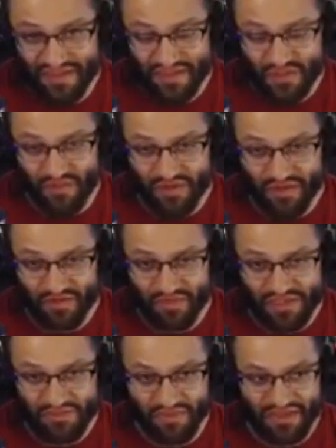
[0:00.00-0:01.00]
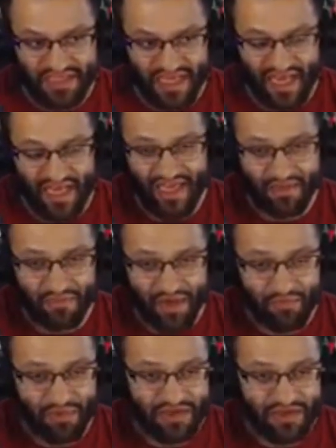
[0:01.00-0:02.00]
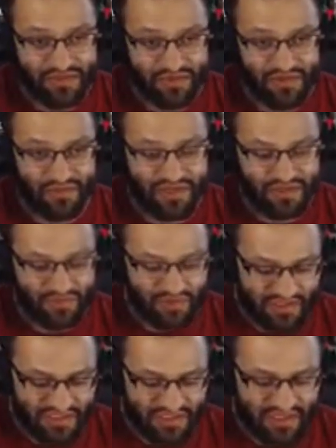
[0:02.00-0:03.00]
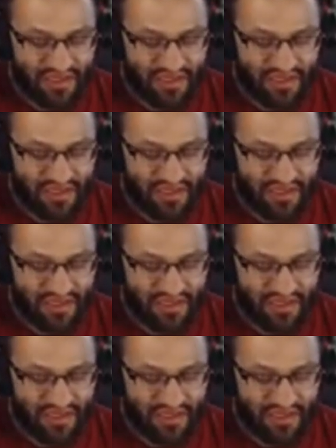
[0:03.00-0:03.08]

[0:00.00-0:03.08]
This is one of the best mods, in my opinion, it's one of the best mods